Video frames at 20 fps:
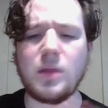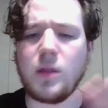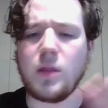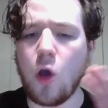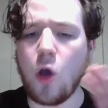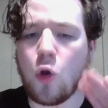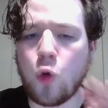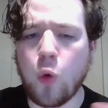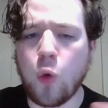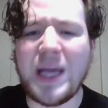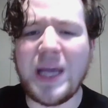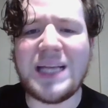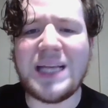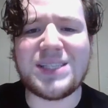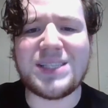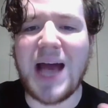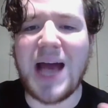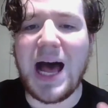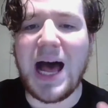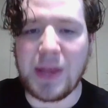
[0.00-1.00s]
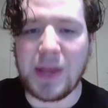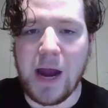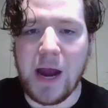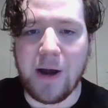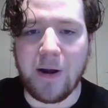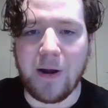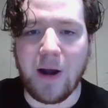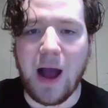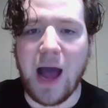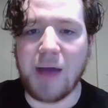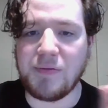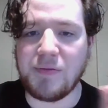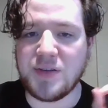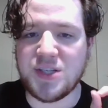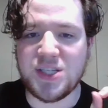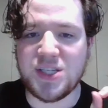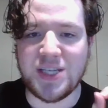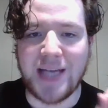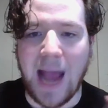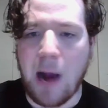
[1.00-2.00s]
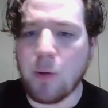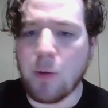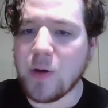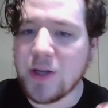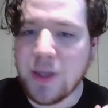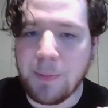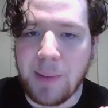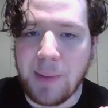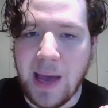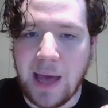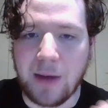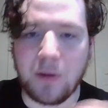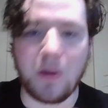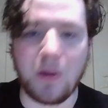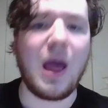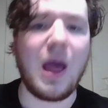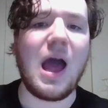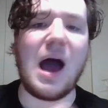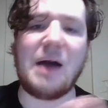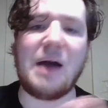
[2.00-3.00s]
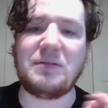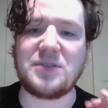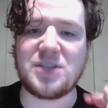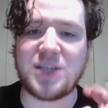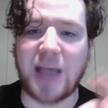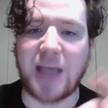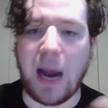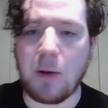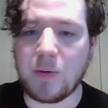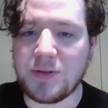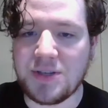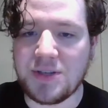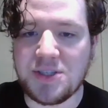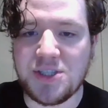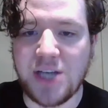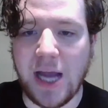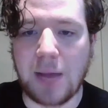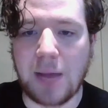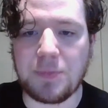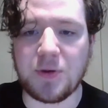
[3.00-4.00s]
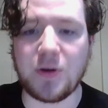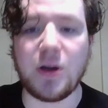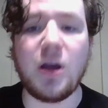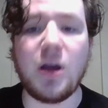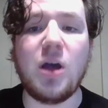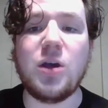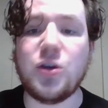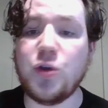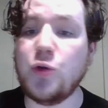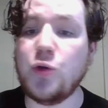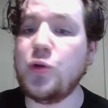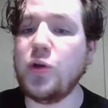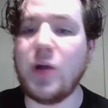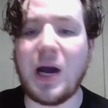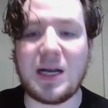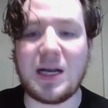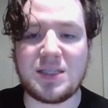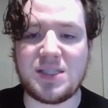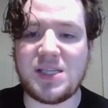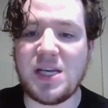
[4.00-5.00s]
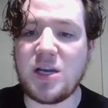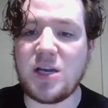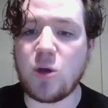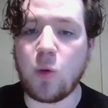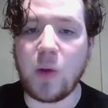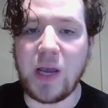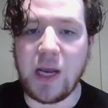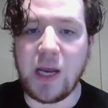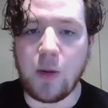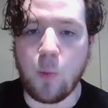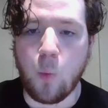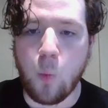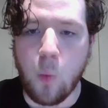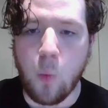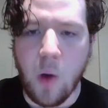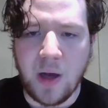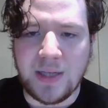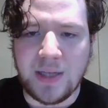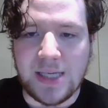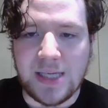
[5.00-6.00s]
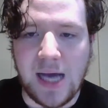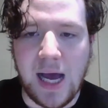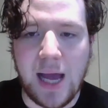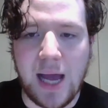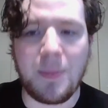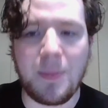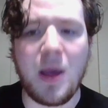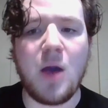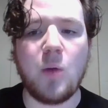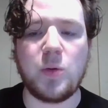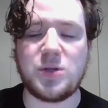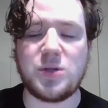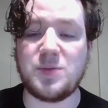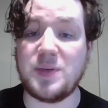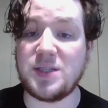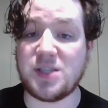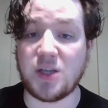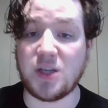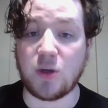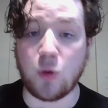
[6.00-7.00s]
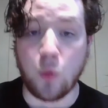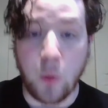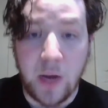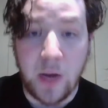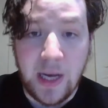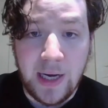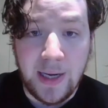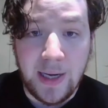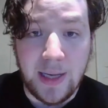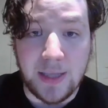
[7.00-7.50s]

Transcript: Queen's not there. I've scoured the panel. I've scoured this chapter. You do not see Queen one time, which means that Queen is